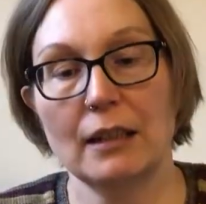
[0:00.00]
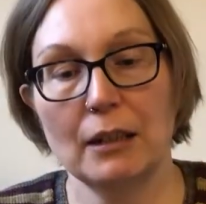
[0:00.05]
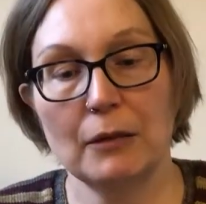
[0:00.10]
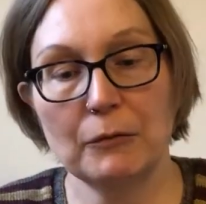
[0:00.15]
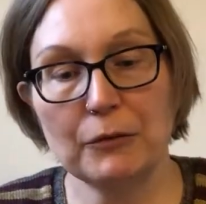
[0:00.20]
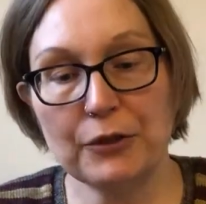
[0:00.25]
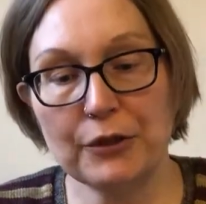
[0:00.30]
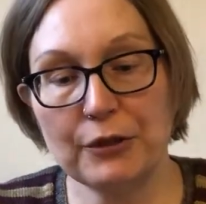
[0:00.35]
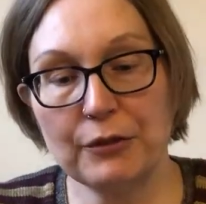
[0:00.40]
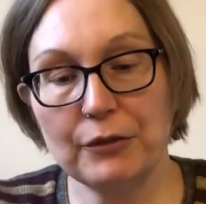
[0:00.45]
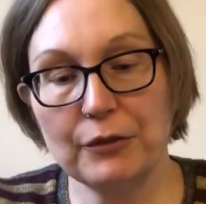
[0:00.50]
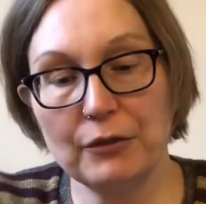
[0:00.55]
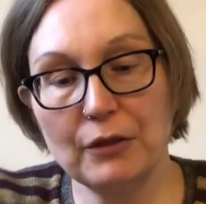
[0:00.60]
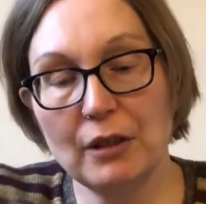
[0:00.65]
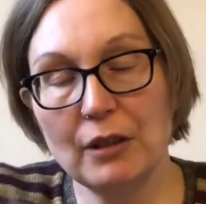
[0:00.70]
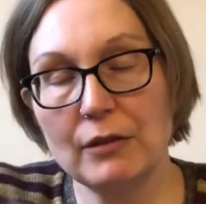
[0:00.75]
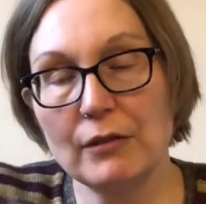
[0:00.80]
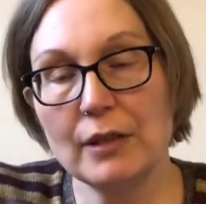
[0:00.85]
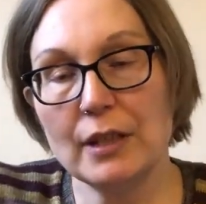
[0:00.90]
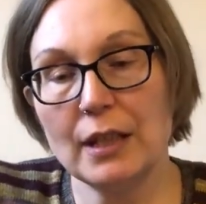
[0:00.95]
will show you
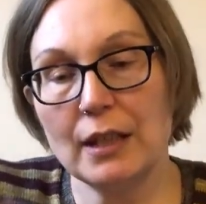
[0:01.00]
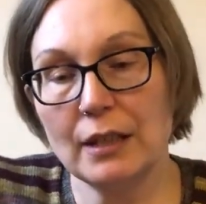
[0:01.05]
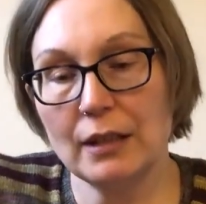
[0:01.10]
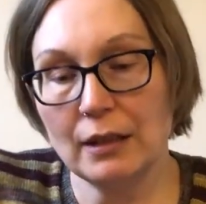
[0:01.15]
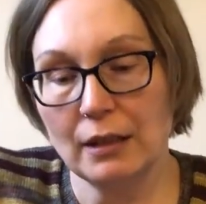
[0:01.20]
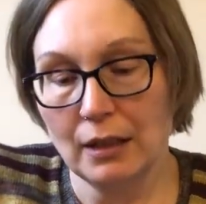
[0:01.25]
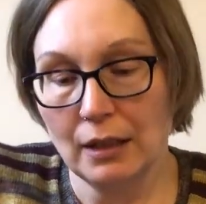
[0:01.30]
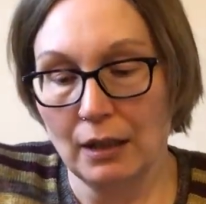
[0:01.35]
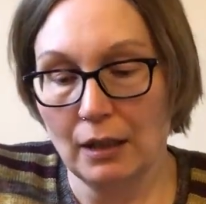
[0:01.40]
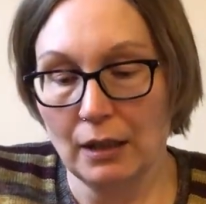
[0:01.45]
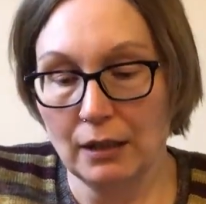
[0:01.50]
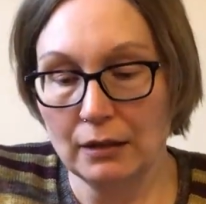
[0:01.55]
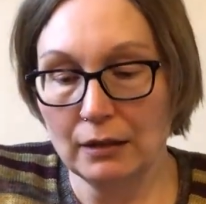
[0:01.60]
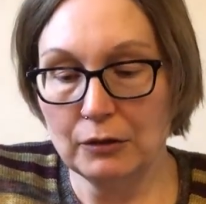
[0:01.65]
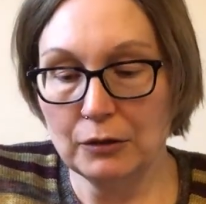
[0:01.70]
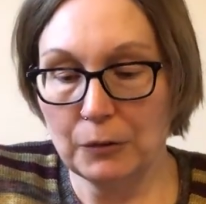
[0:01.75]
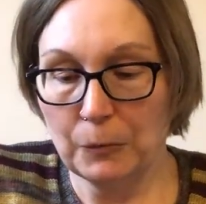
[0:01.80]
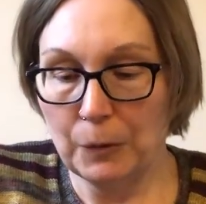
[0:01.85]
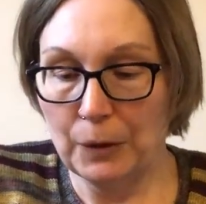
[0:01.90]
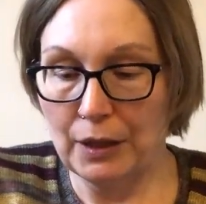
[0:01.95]
how they
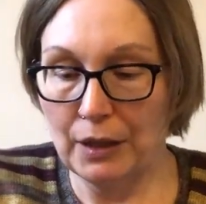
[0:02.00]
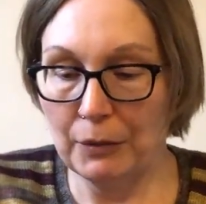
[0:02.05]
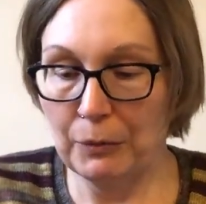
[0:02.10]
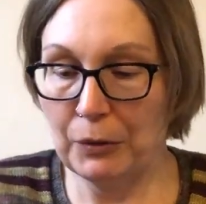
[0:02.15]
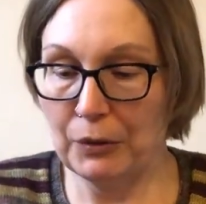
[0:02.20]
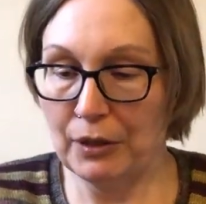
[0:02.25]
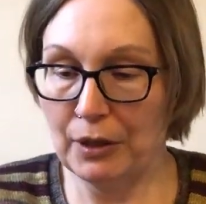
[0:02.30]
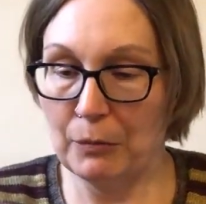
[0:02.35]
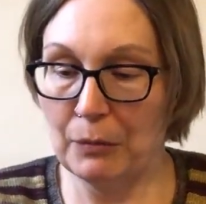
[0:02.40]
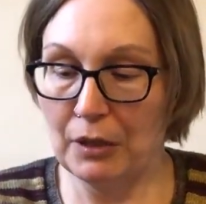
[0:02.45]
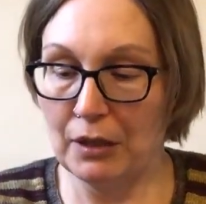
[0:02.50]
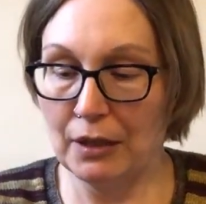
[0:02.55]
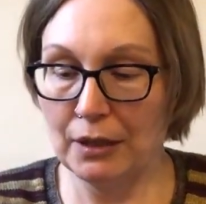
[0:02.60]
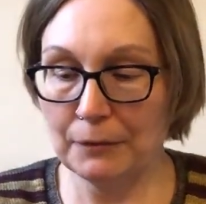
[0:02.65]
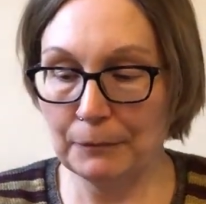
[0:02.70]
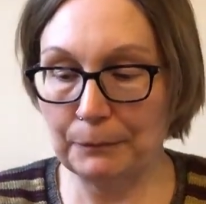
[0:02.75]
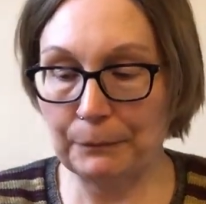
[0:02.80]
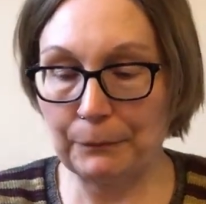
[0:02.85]
look when I put them on.